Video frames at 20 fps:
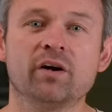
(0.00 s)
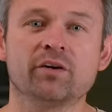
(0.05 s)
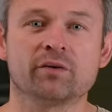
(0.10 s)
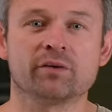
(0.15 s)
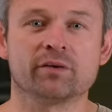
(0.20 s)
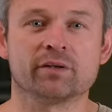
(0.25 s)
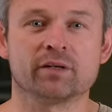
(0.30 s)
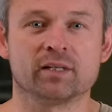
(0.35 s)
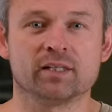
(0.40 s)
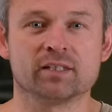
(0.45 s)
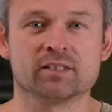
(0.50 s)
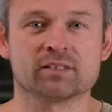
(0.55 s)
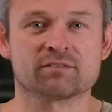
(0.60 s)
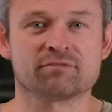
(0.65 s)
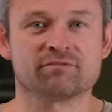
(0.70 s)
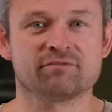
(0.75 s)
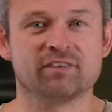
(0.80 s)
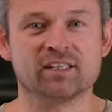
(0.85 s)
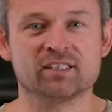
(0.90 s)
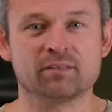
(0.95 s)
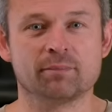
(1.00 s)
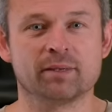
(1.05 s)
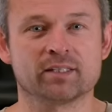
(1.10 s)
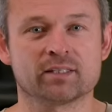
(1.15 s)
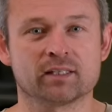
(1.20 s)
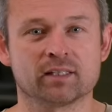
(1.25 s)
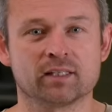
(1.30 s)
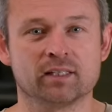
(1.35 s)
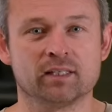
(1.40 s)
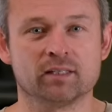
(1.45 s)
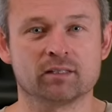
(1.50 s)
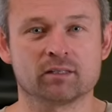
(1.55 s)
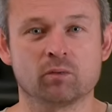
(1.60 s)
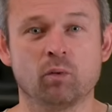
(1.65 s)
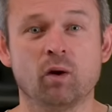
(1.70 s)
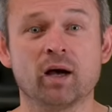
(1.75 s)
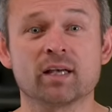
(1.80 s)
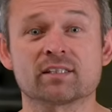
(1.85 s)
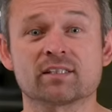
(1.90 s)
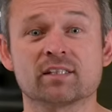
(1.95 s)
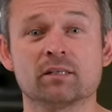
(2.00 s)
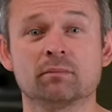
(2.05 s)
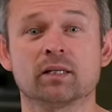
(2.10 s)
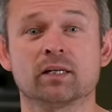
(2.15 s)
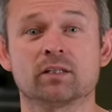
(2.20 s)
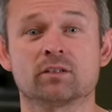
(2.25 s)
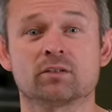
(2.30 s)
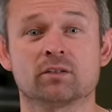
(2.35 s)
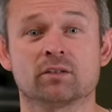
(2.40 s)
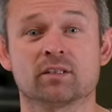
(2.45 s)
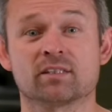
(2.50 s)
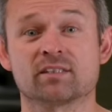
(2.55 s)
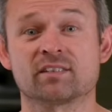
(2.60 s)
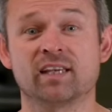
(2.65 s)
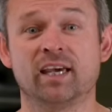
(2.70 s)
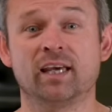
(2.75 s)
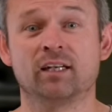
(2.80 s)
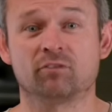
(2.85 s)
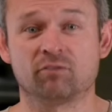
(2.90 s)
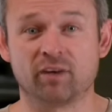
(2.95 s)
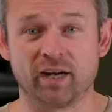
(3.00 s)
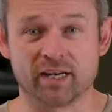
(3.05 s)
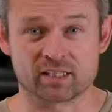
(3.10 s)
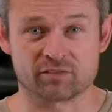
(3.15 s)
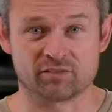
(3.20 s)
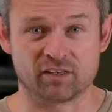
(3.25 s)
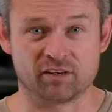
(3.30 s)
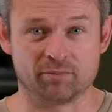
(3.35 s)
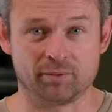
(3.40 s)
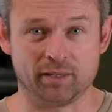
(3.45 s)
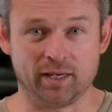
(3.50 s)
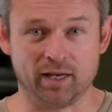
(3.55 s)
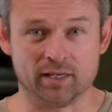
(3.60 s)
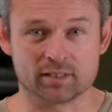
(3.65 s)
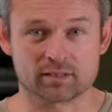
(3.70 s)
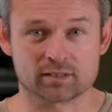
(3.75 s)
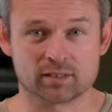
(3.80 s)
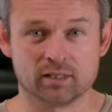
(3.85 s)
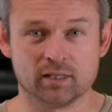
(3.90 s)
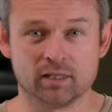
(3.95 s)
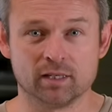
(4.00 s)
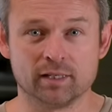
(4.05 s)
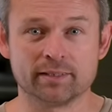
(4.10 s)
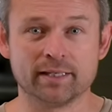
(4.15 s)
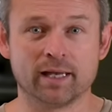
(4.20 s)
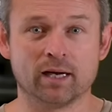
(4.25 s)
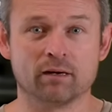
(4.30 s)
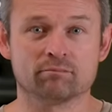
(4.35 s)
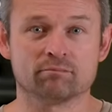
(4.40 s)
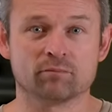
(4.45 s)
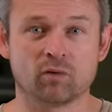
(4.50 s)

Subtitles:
unit is fundamentally quite similar to the standard range of FPRs. Now,